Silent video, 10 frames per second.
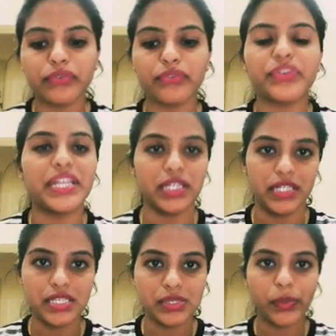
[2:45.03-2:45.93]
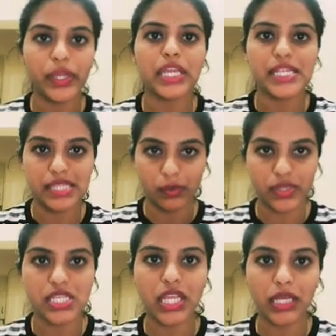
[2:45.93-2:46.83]
returns when he is
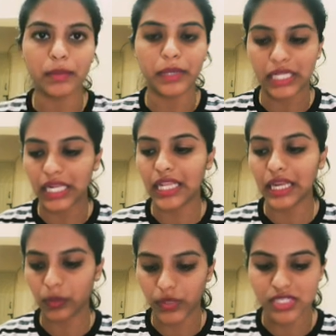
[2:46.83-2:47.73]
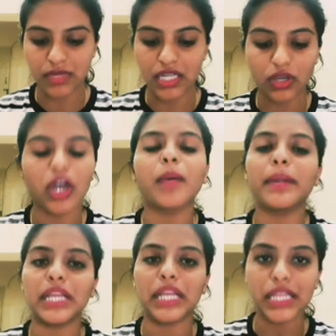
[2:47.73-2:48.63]
investing in a particular investment or a
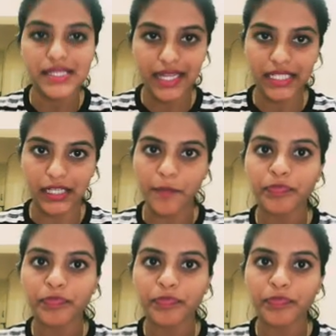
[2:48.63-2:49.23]
particular sector